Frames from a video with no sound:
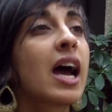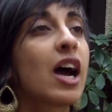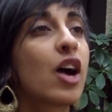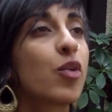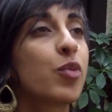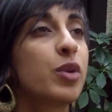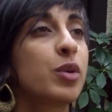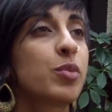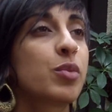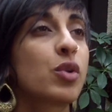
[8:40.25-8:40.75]

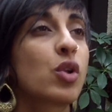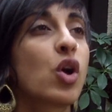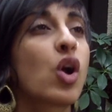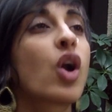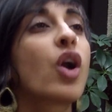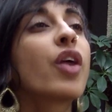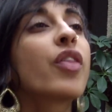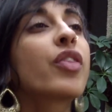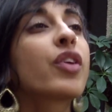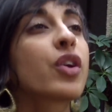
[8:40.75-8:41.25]
how people
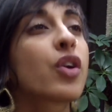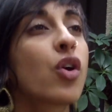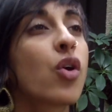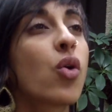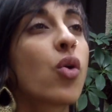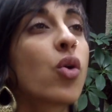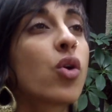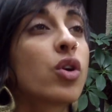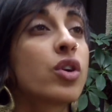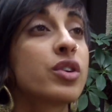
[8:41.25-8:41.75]
are at the
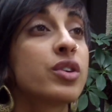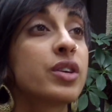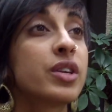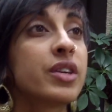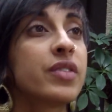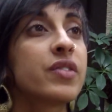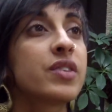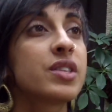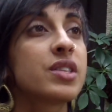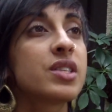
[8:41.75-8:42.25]
core
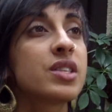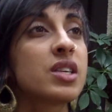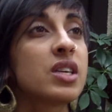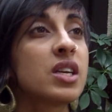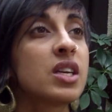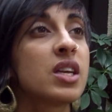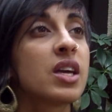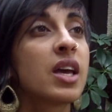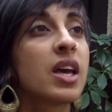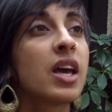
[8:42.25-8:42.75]
in the
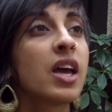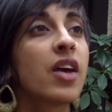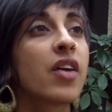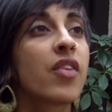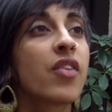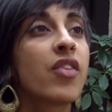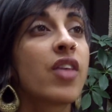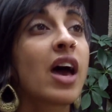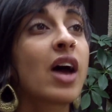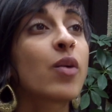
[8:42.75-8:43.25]
seed,
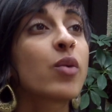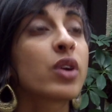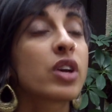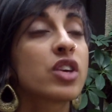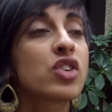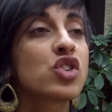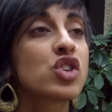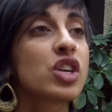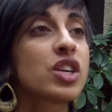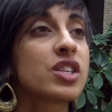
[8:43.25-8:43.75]
that
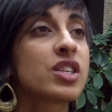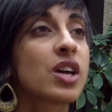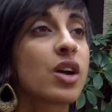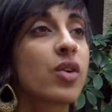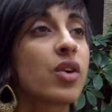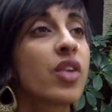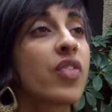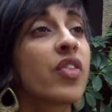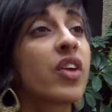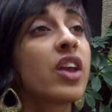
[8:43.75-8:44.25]
ricochets
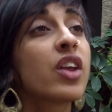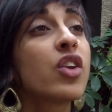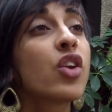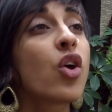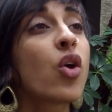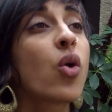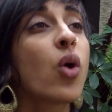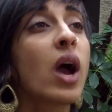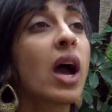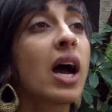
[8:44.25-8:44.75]
out, and they
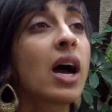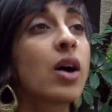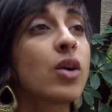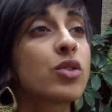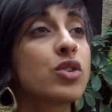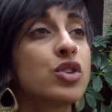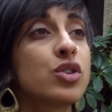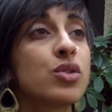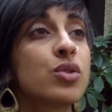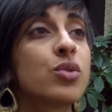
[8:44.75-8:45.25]
know
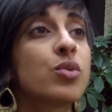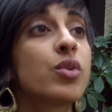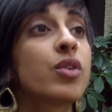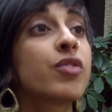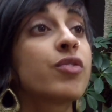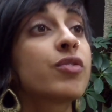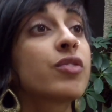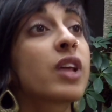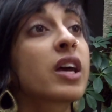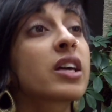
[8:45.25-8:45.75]
how to
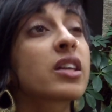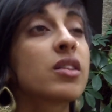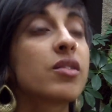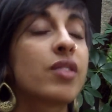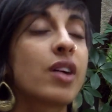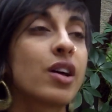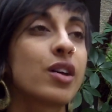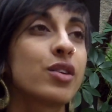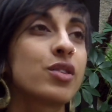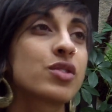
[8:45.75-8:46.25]
reflect the
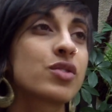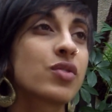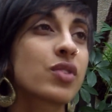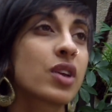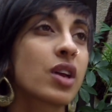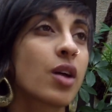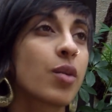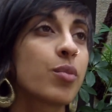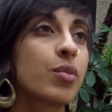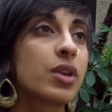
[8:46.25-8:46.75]
values of
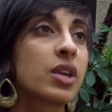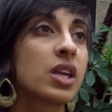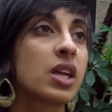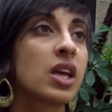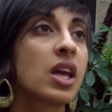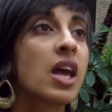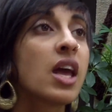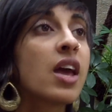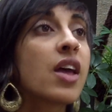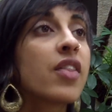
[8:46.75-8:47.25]
the
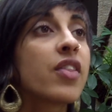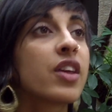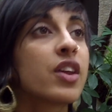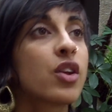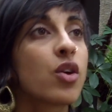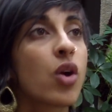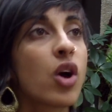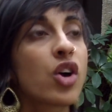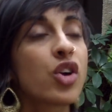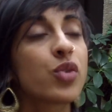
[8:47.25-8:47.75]
company.
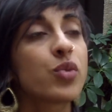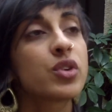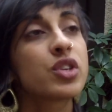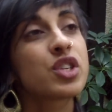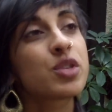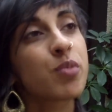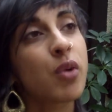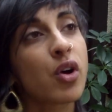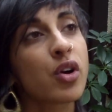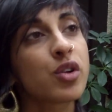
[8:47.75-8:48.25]
They know how to
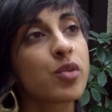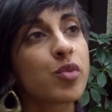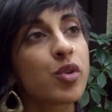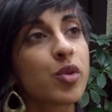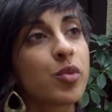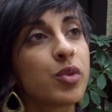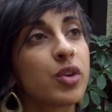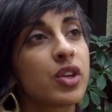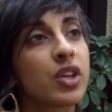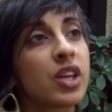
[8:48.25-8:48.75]
respond
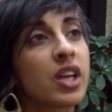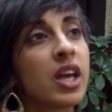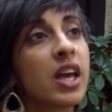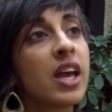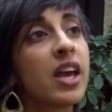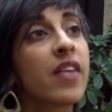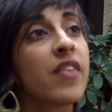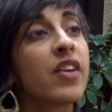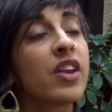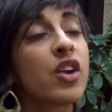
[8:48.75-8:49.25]
appropriately.
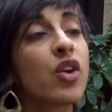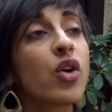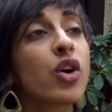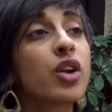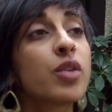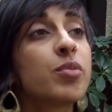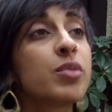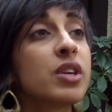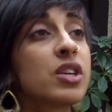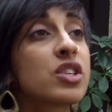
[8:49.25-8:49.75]
They know
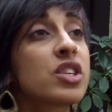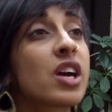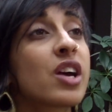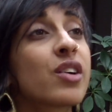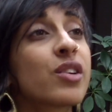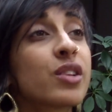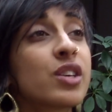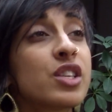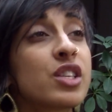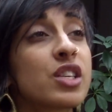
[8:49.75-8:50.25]
how to be
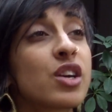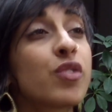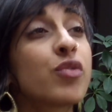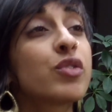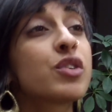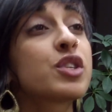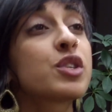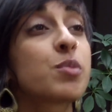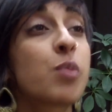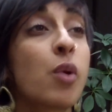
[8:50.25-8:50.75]
entirely
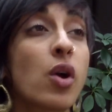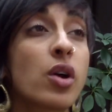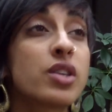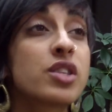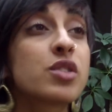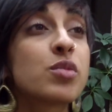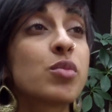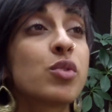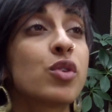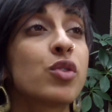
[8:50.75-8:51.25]

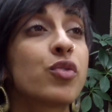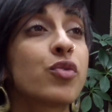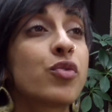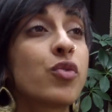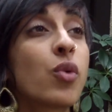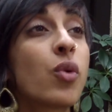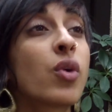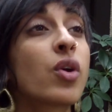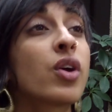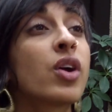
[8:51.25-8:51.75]
self-responsible
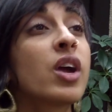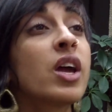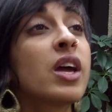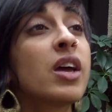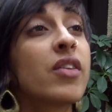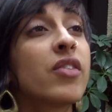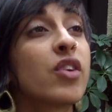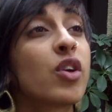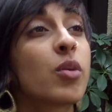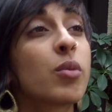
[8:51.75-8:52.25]
for
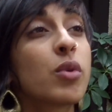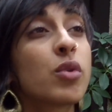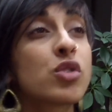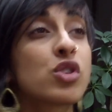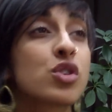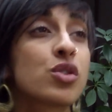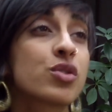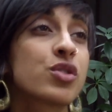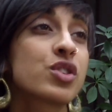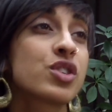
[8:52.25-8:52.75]
their
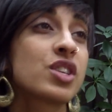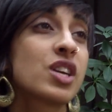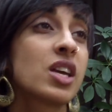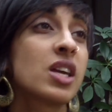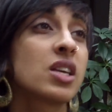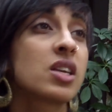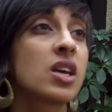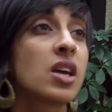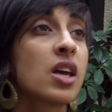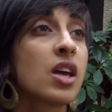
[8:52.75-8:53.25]
emotional
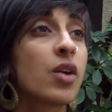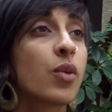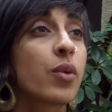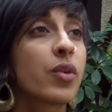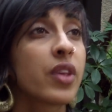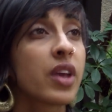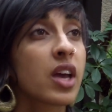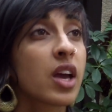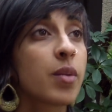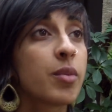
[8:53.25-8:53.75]
state
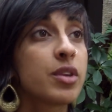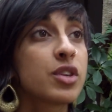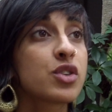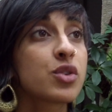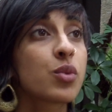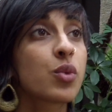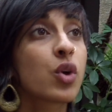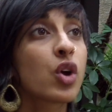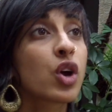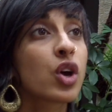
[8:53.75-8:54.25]
when they come
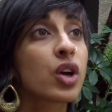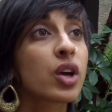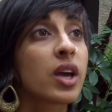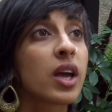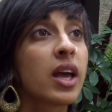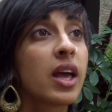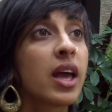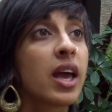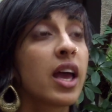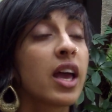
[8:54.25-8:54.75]
into
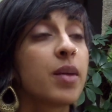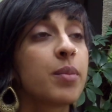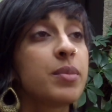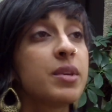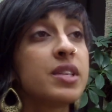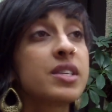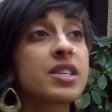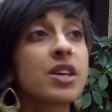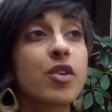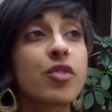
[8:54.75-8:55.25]
work,
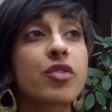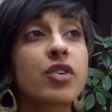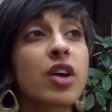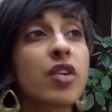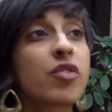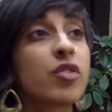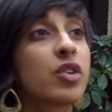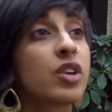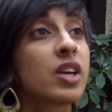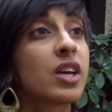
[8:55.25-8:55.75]
and be
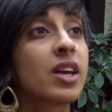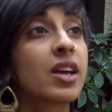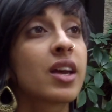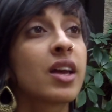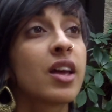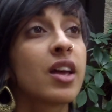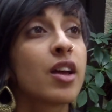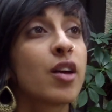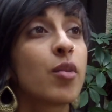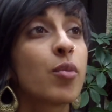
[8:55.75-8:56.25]

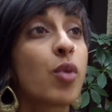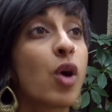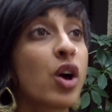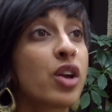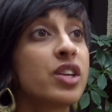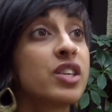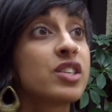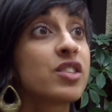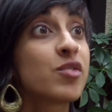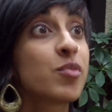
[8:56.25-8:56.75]
self-governing
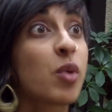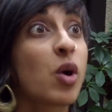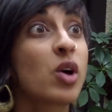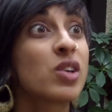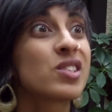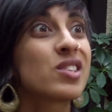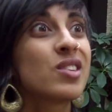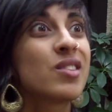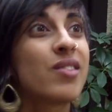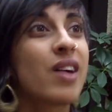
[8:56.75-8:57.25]
bodies of
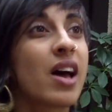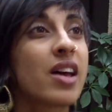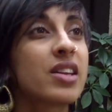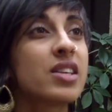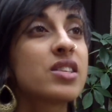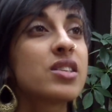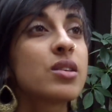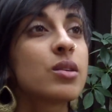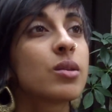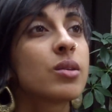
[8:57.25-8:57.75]
positive
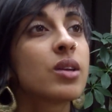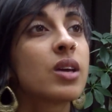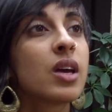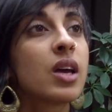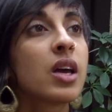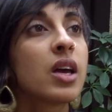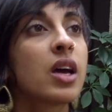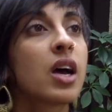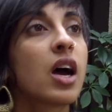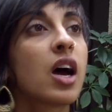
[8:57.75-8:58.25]
attitude.
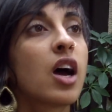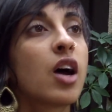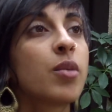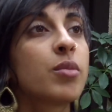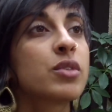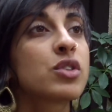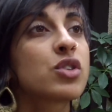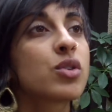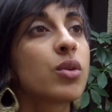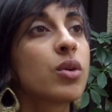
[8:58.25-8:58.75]

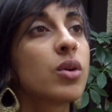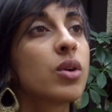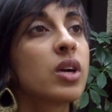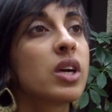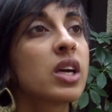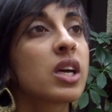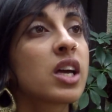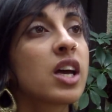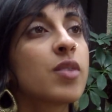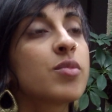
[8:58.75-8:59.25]

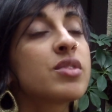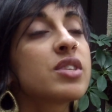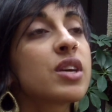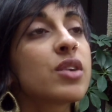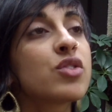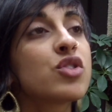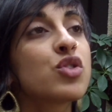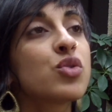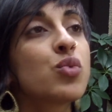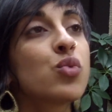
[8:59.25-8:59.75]
So it comes
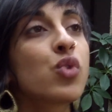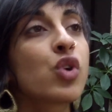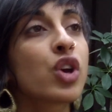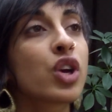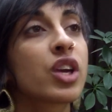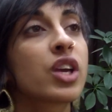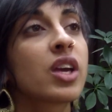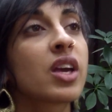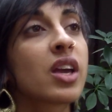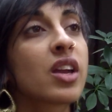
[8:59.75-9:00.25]
down to
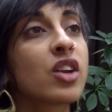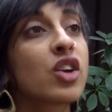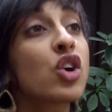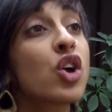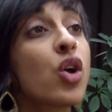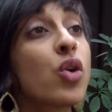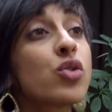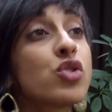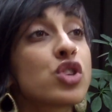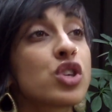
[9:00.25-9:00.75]
working and
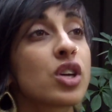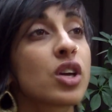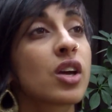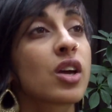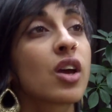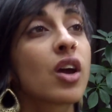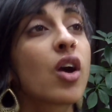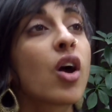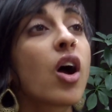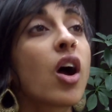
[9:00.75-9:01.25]

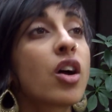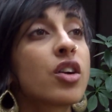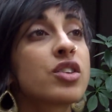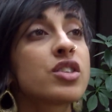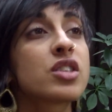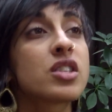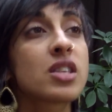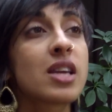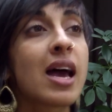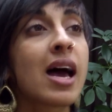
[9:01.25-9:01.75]
coaching our
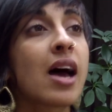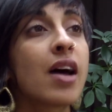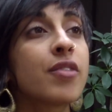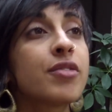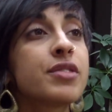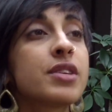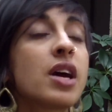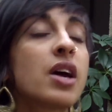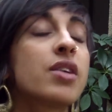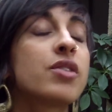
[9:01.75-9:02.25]

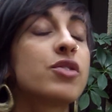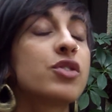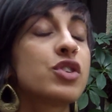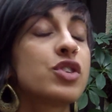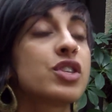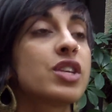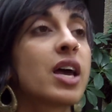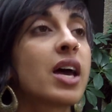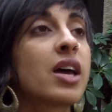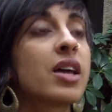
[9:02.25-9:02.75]
staff to
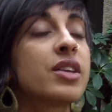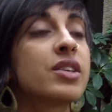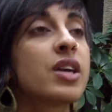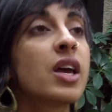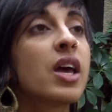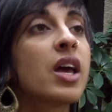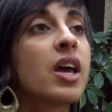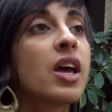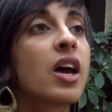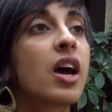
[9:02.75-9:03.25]

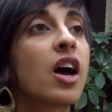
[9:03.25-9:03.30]
understand